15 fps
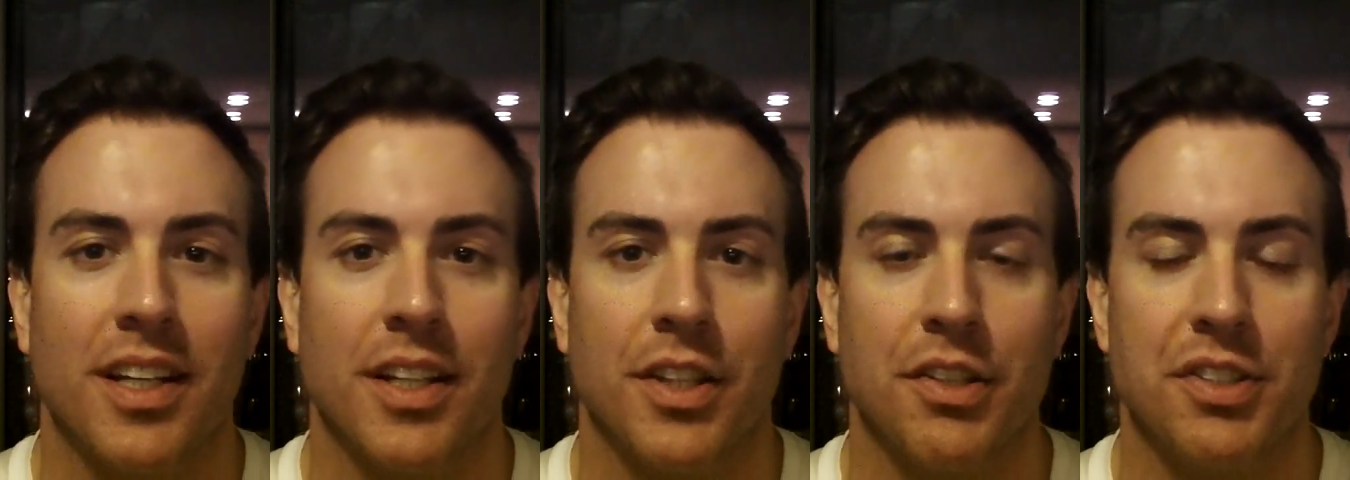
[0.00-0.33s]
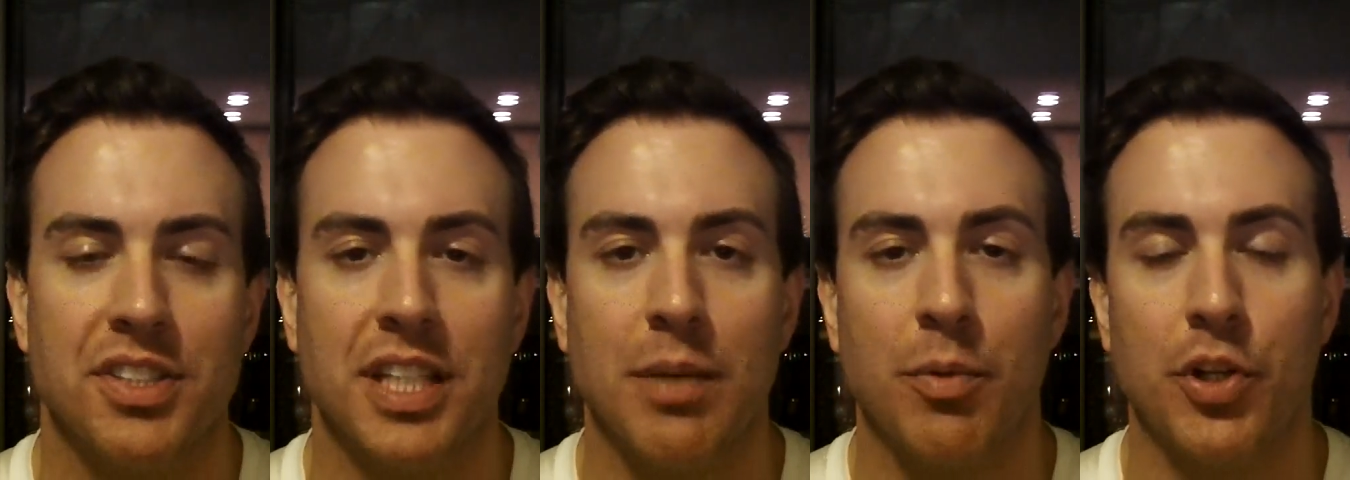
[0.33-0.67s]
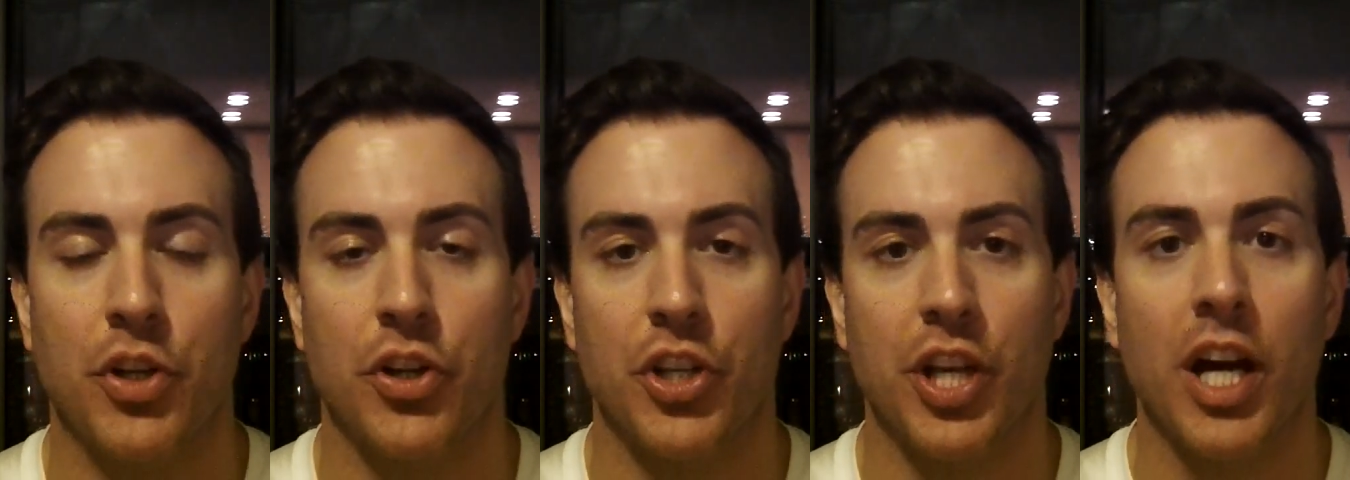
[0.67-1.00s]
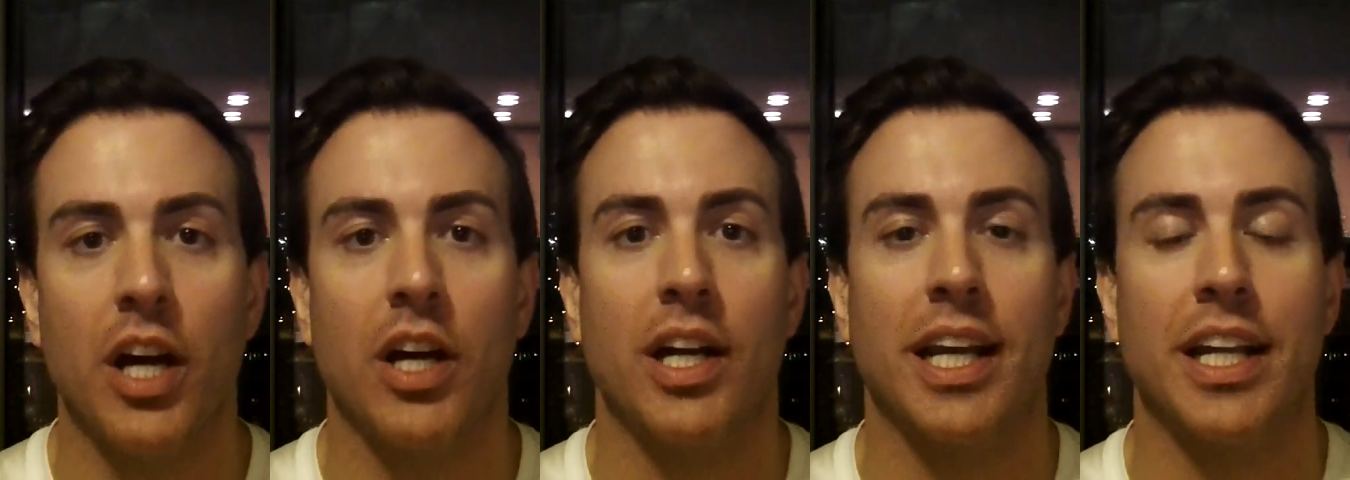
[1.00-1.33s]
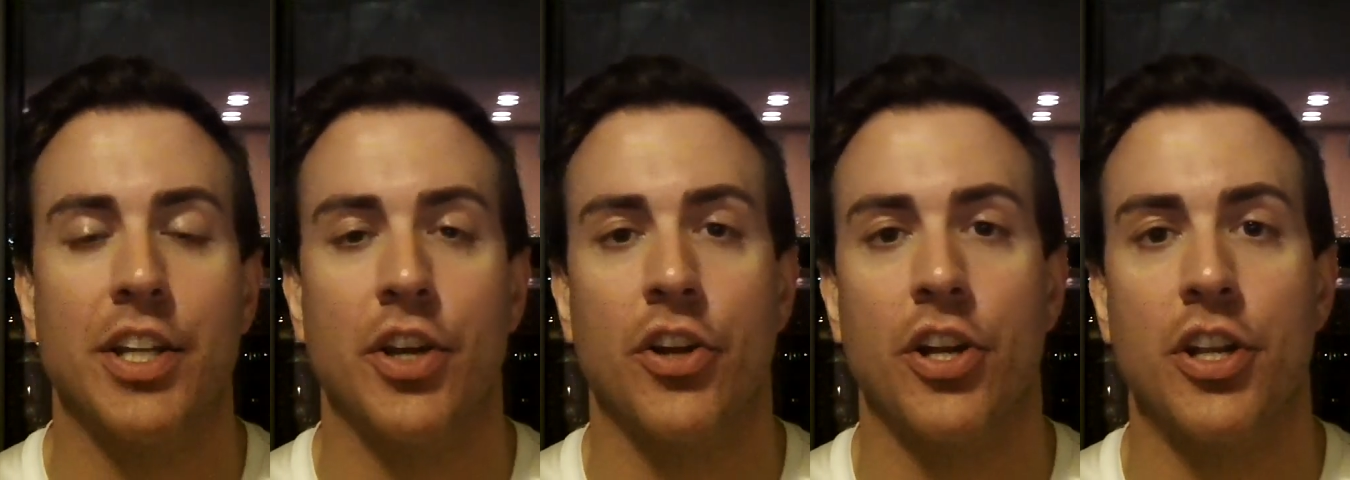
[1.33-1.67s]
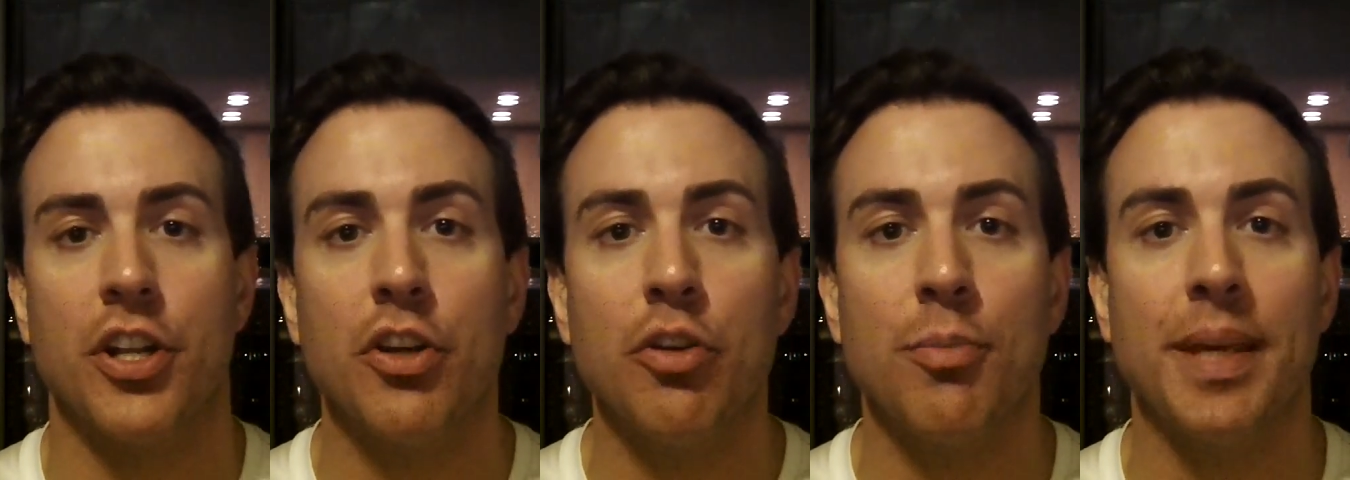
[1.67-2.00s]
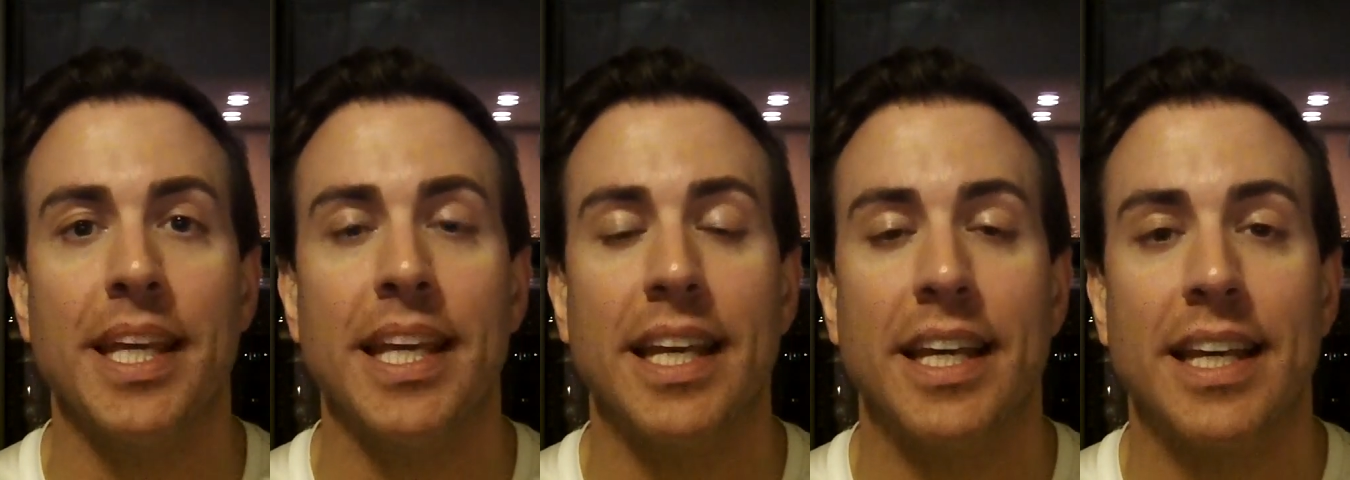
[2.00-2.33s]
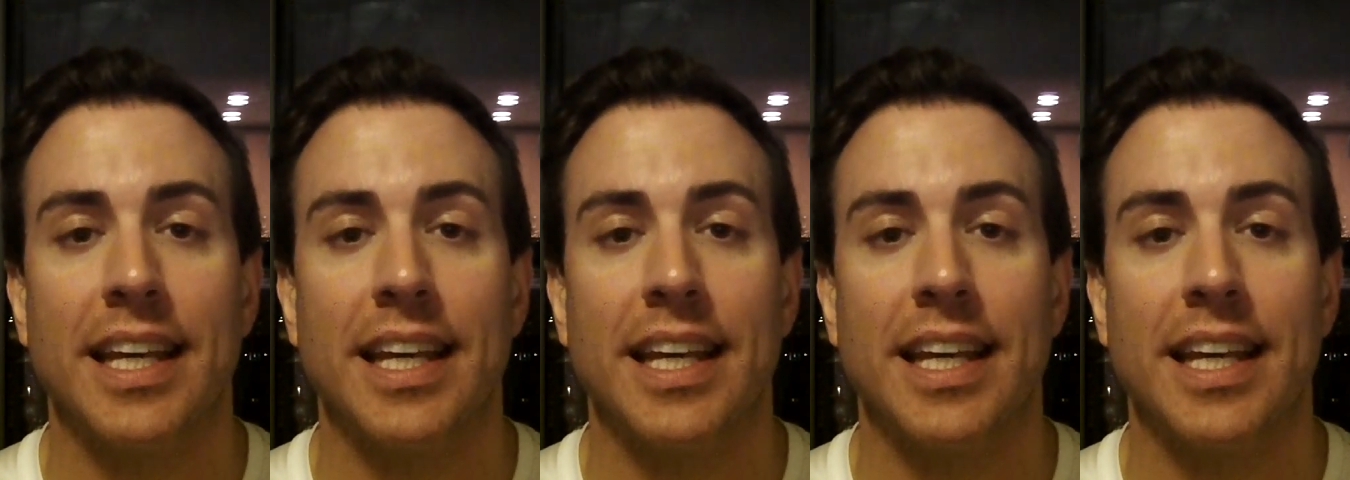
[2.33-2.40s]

You see, when you're young and you're a newbie,